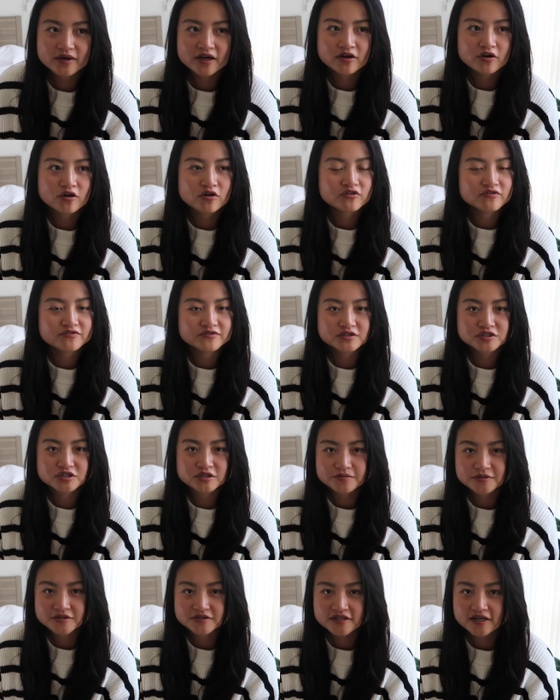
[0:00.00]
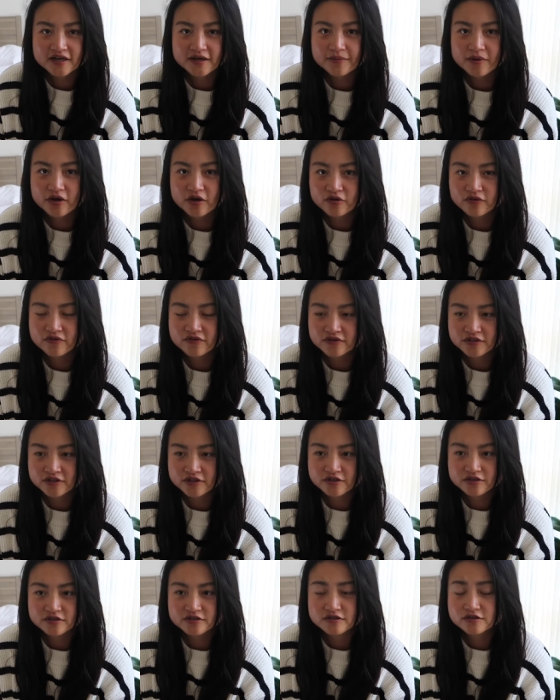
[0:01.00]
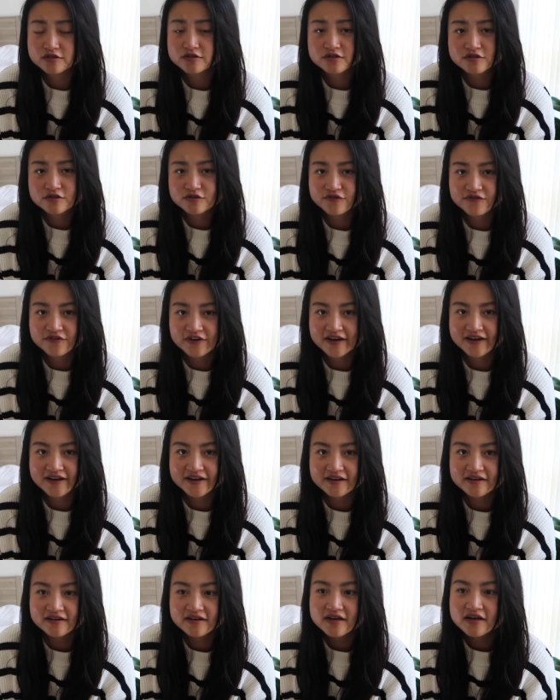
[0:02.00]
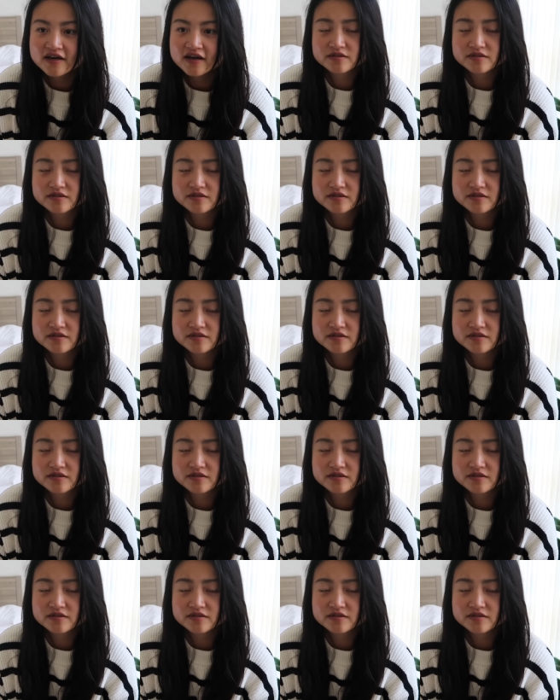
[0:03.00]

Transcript: and all of the jumpers that I bought over the years, they're still fine.